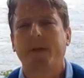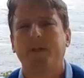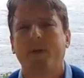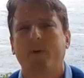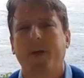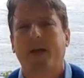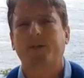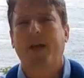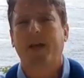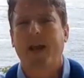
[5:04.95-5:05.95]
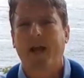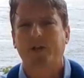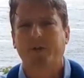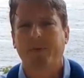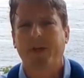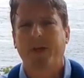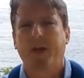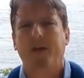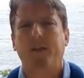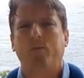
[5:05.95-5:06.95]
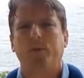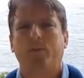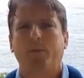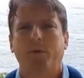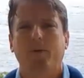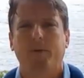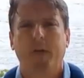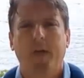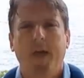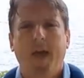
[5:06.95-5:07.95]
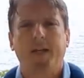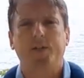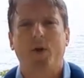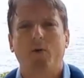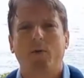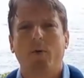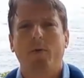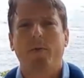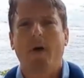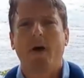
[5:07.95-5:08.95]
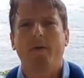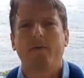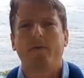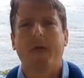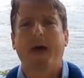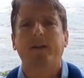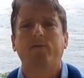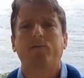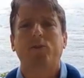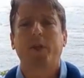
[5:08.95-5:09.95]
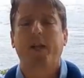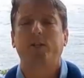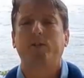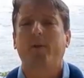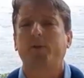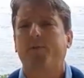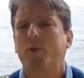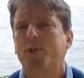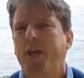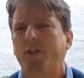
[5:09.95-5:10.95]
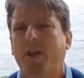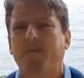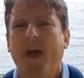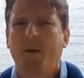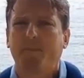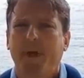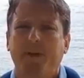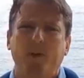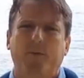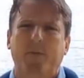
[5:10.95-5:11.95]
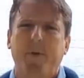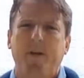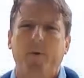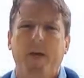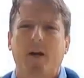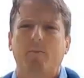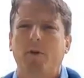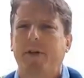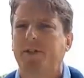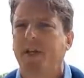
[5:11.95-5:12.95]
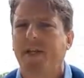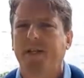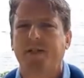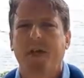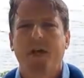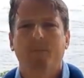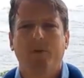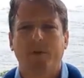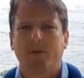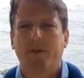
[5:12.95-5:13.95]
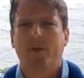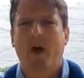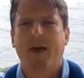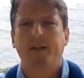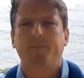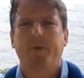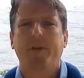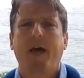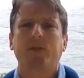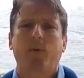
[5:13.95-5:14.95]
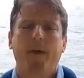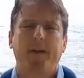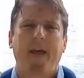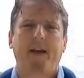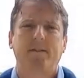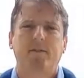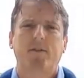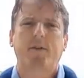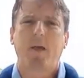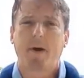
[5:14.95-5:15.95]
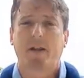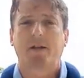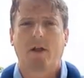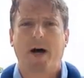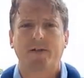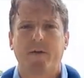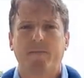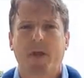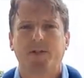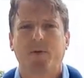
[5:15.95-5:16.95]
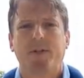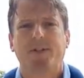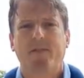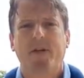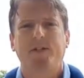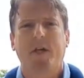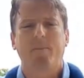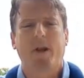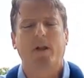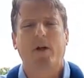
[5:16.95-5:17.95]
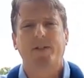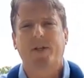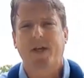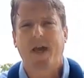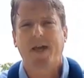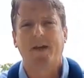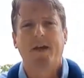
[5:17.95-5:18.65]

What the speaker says: And so he actually got national media and then was removed. And so that changed. That was the first change in life. Not a big deal for me. We ended up moving cities, moved to Cleveland Heights, but that's where my dad came out of the closet. And so in the 70s, he came out of the closet gay.